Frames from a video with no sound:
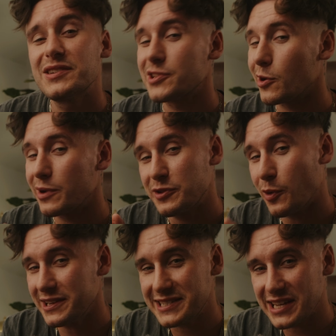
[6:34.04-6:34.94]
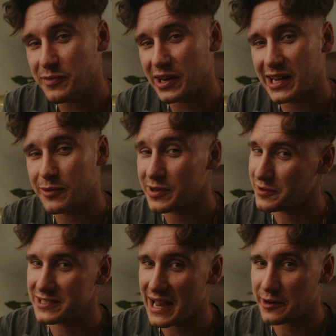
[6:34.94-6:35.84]
So if you want to save money without
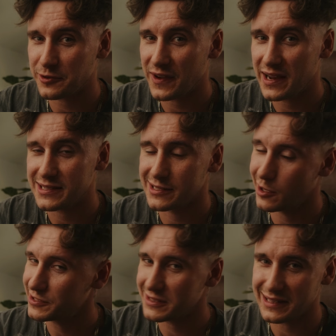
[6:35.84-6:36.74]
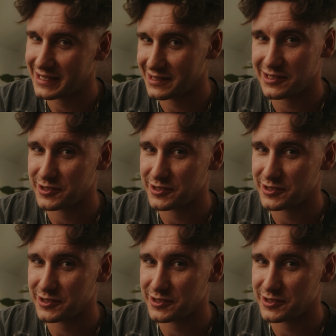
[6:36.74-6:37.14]
the sacrifice, go to the link in the